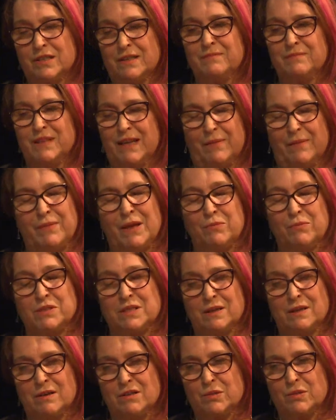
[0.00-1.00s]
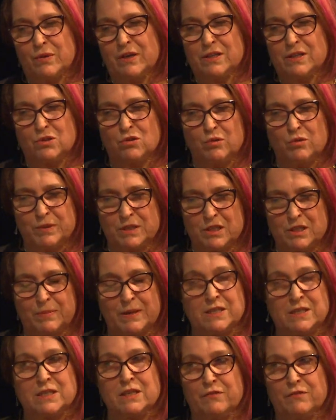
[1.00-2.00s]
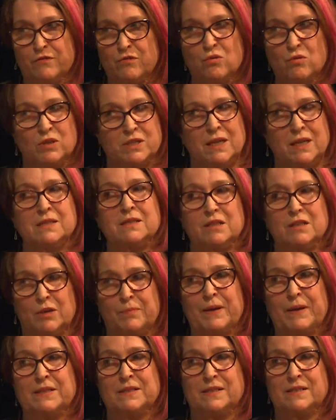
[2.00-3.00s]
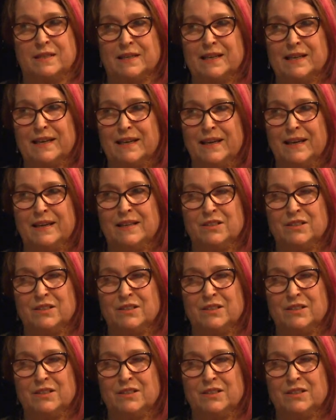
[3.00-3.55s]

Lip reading: And yeah, that was the last one I saw. But Sebastian Faulks has the capacity,